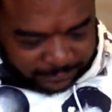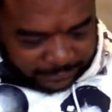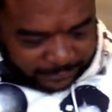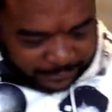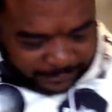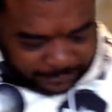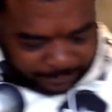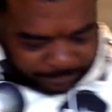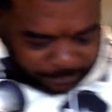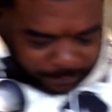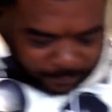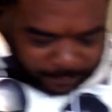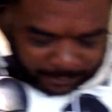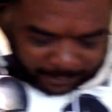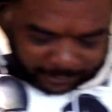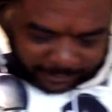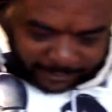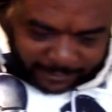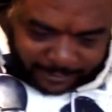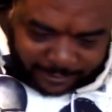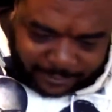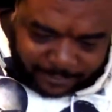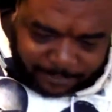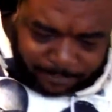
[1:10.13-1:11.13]
Good
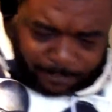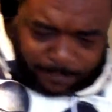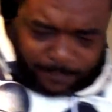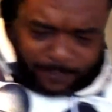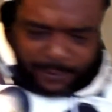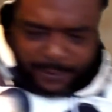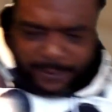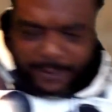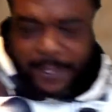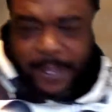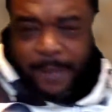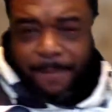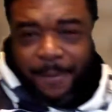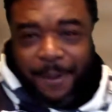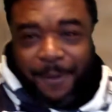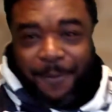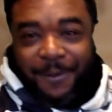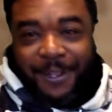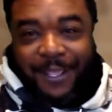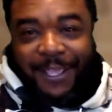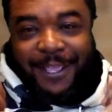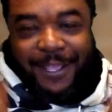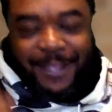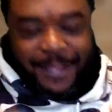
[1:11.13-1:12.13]
morning. Good morning. Come
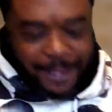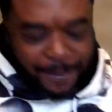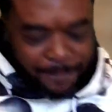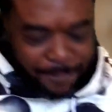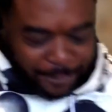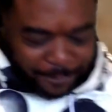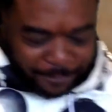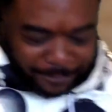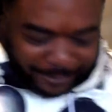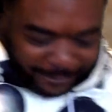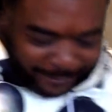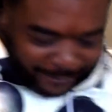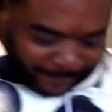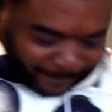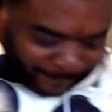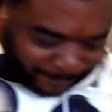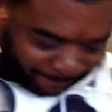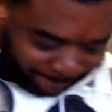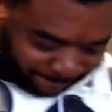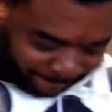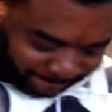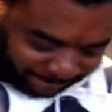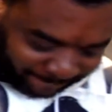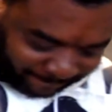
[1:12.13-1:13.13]
on in. Come on in.
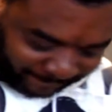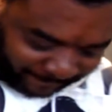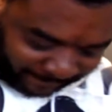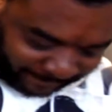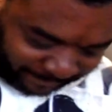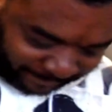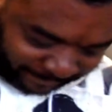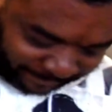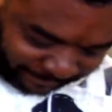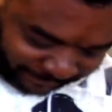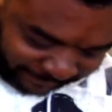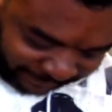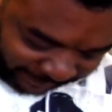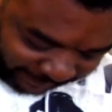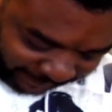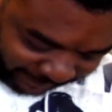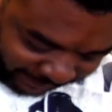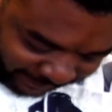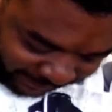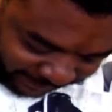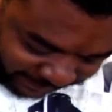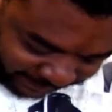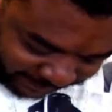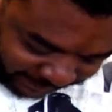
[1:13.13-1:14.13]

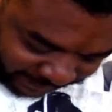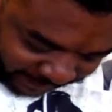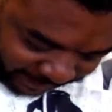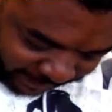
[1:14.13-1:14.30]
It is